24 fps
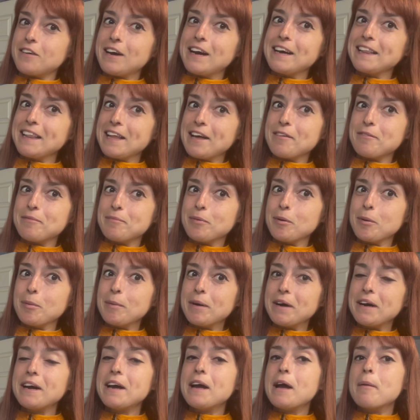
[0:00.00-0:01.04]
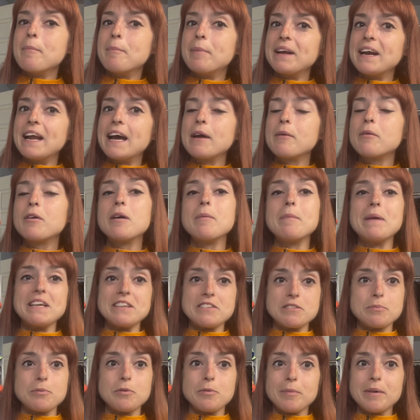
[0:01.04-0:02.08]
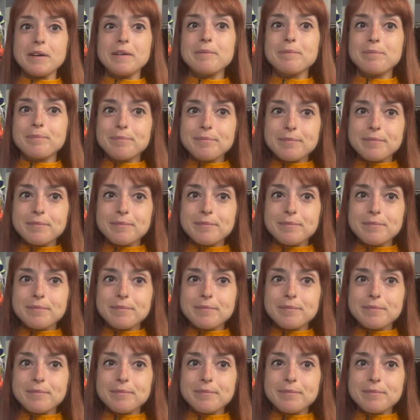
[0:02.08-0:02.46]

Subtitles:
I love Puma, but I wear a men's Puma.